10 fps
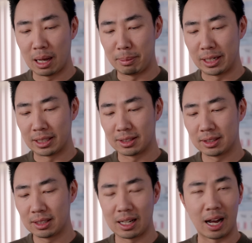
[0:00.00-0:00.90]
I mean,
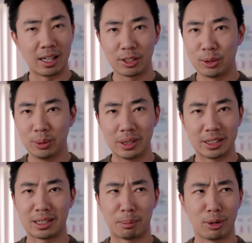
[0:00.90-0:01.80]
it's kind of cool. It
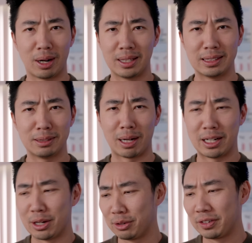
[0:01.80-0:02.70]
summarizes my
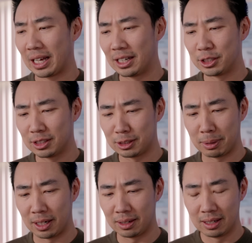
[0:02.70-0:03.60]
notifications,
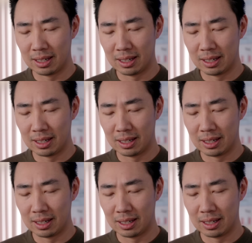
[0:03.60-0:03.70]
but